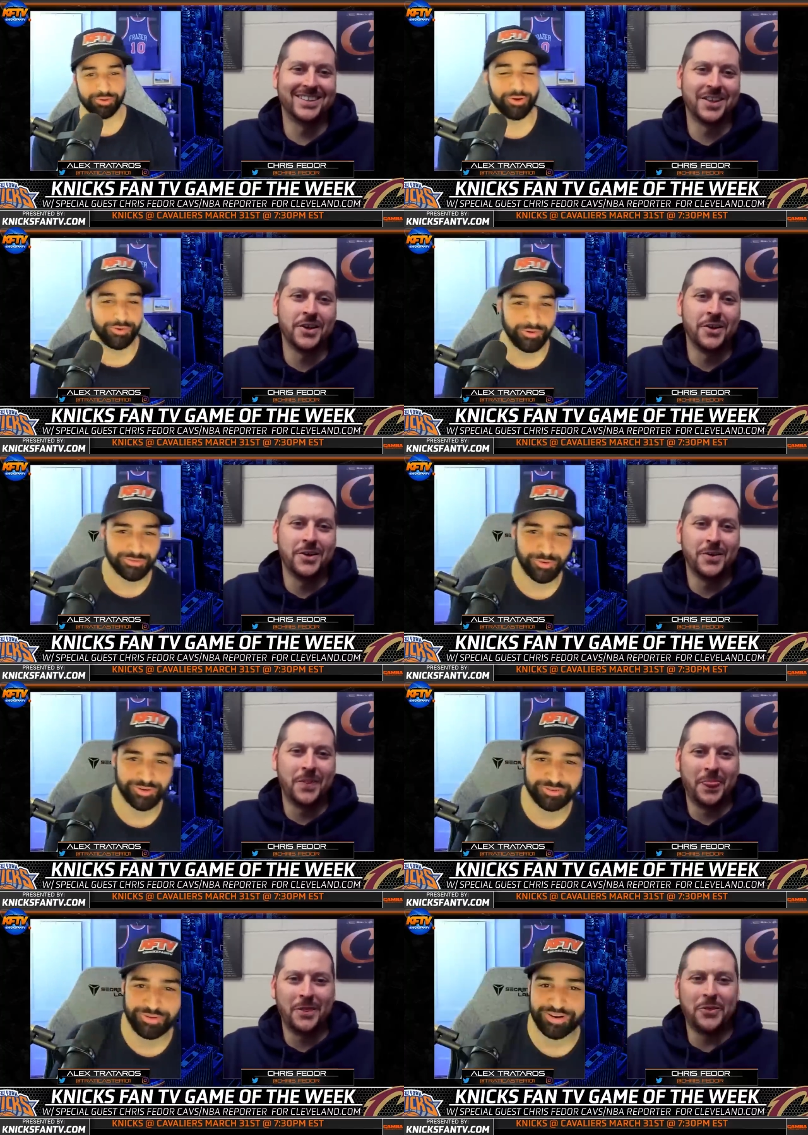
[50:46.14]
Speaker 1: We're going low
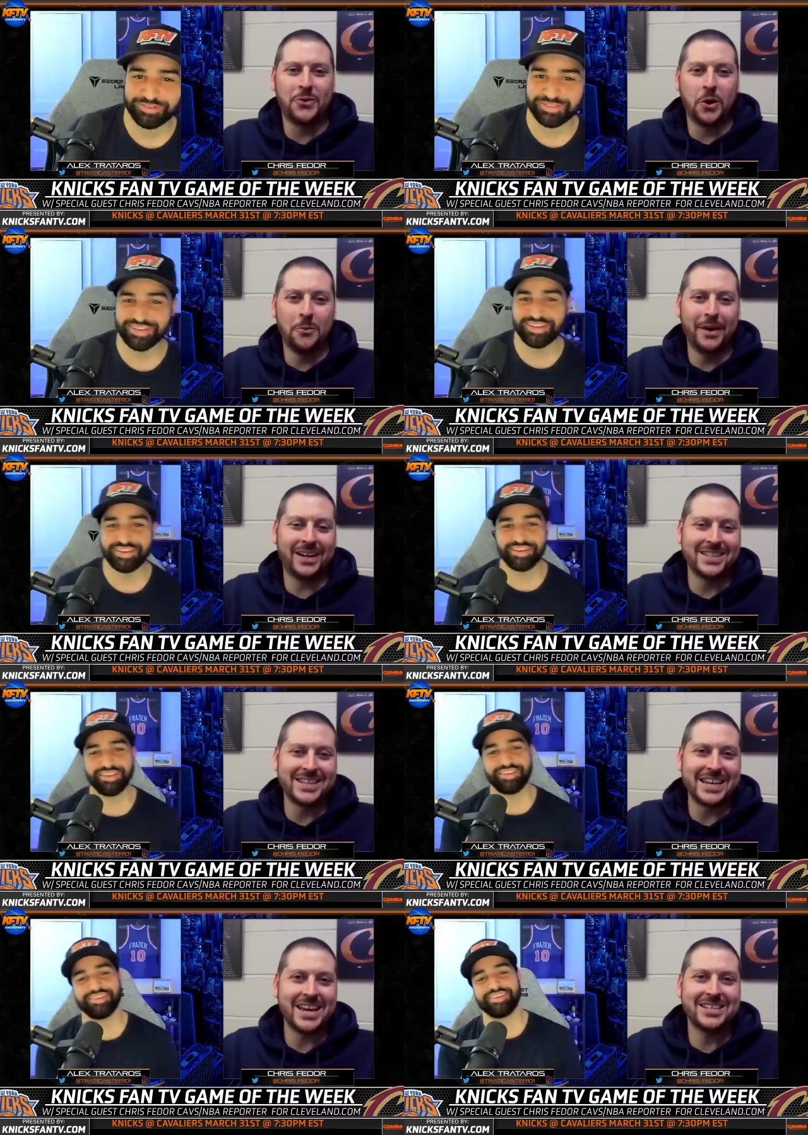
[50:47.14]
scoring tomorrow.
Speaker 2: Throw back
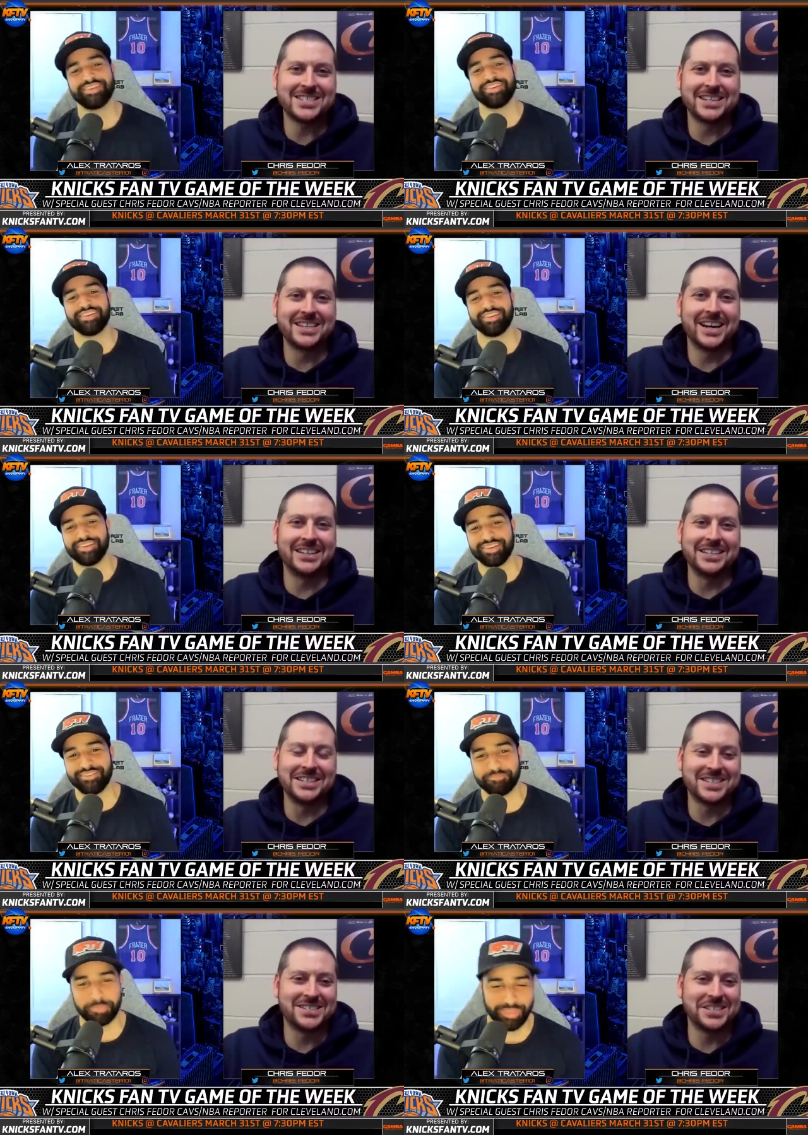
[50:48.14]
to the eighties and
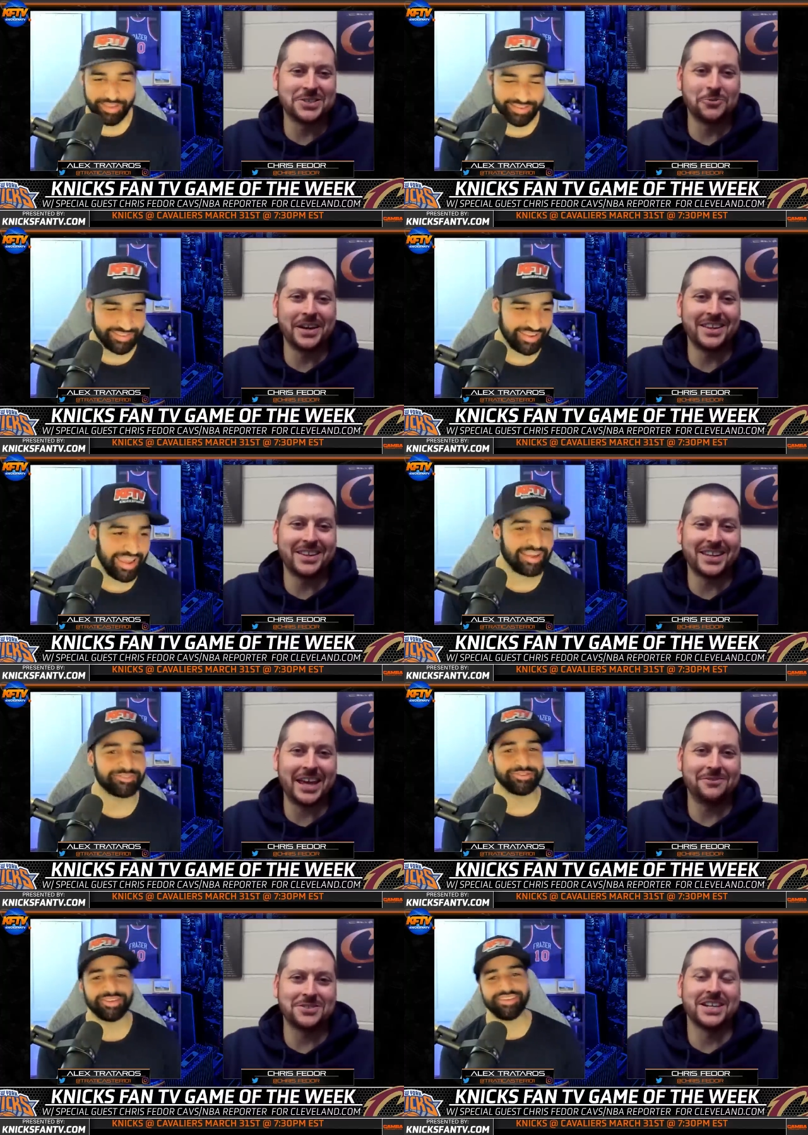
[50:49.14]
nineties,
Speaker 1: just the
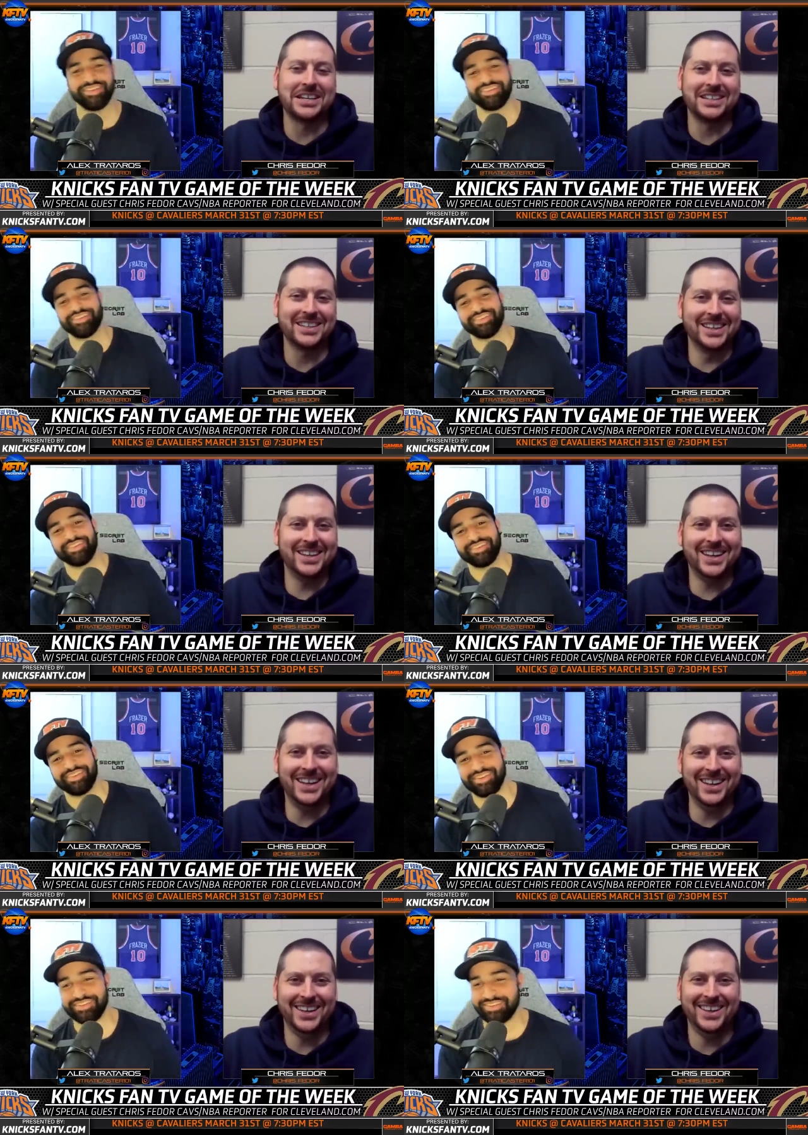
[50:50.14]
exactly. way the Cavs like it.
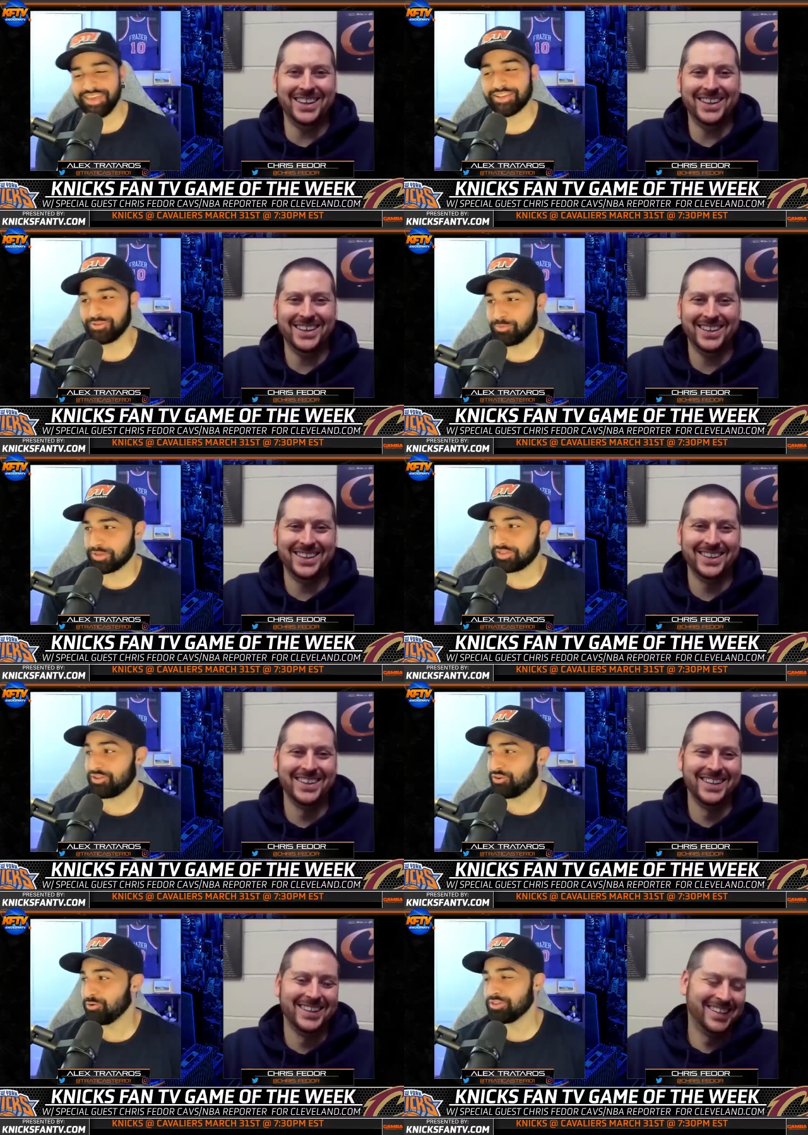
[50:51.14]
Exactly,
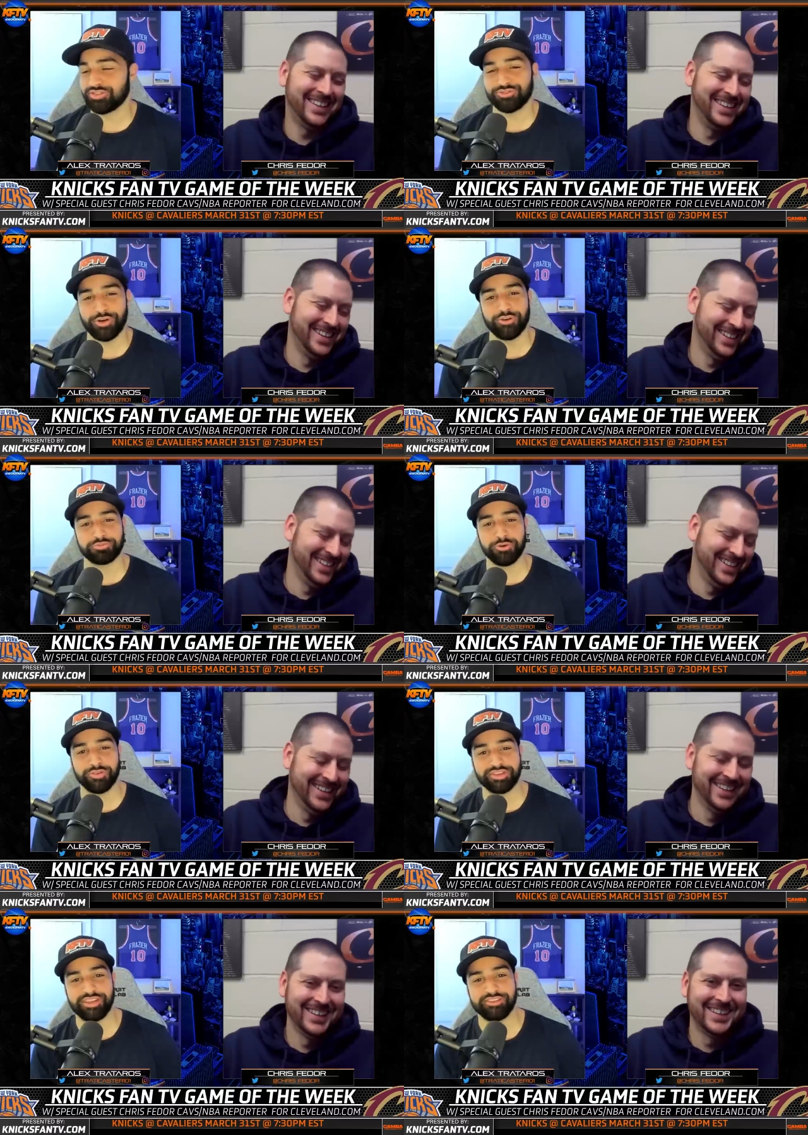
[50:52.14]
with two of the slowest
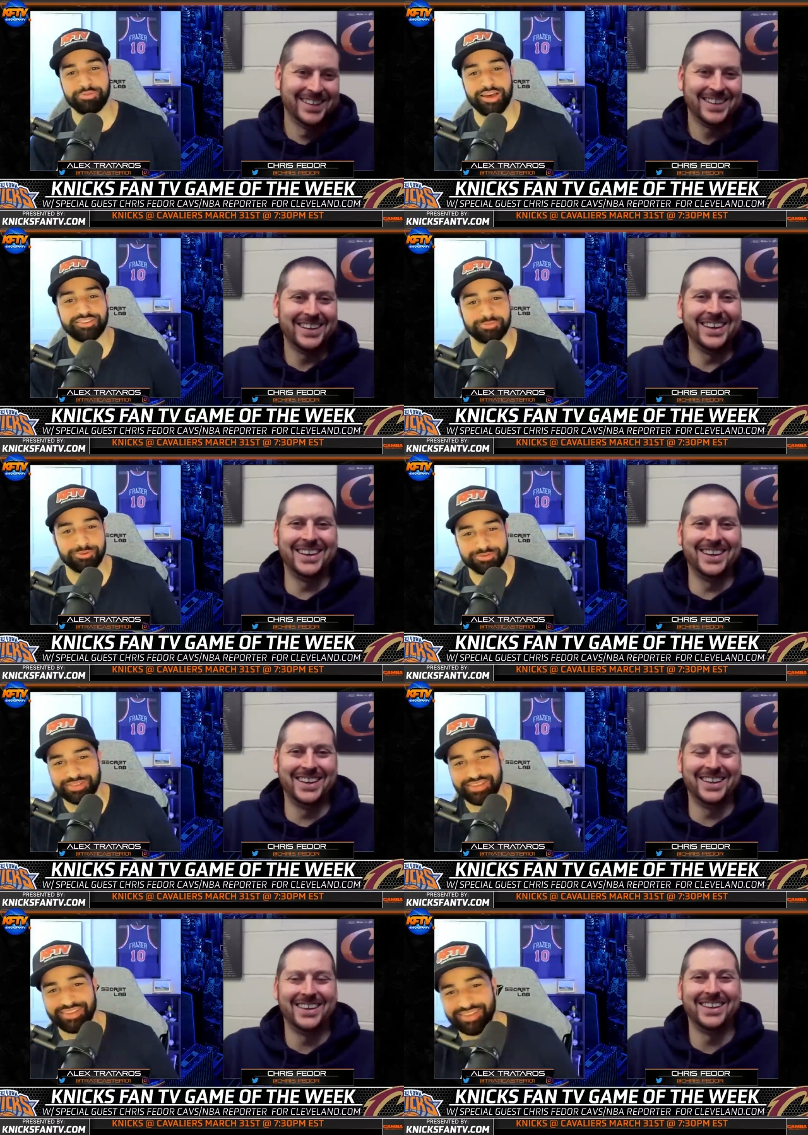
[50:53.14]
moving teams possible.
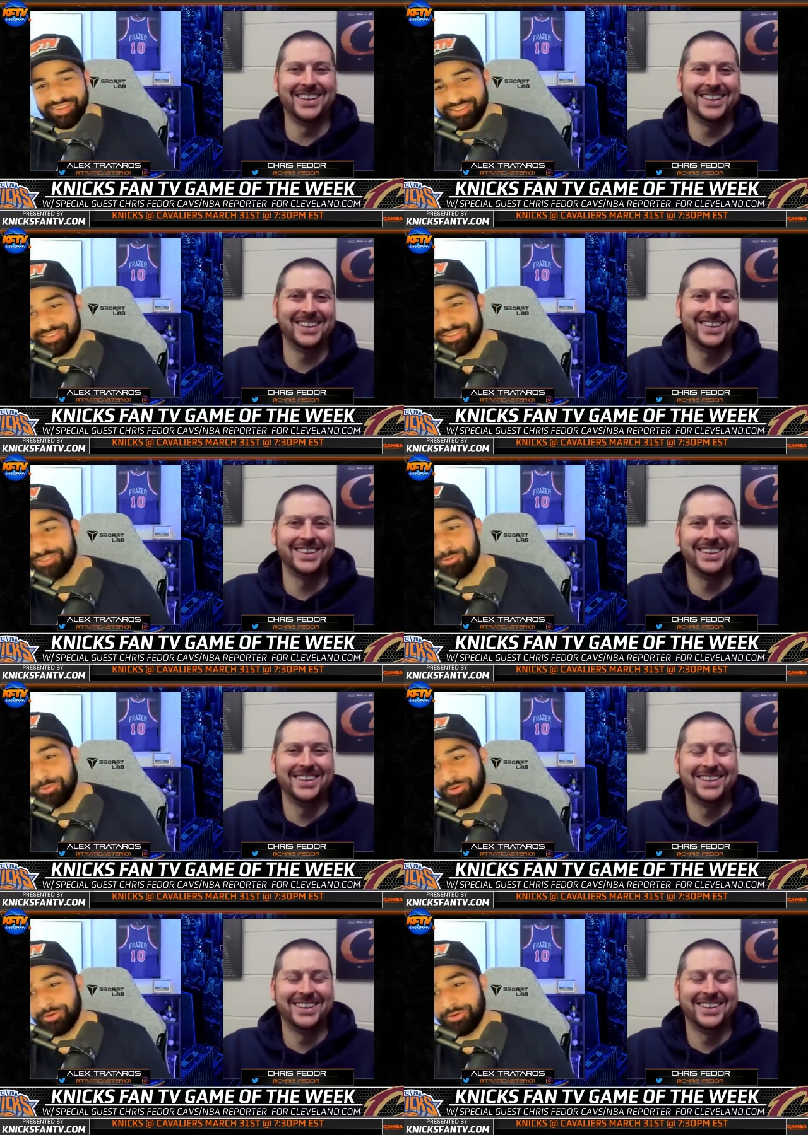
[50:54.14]
That's where we're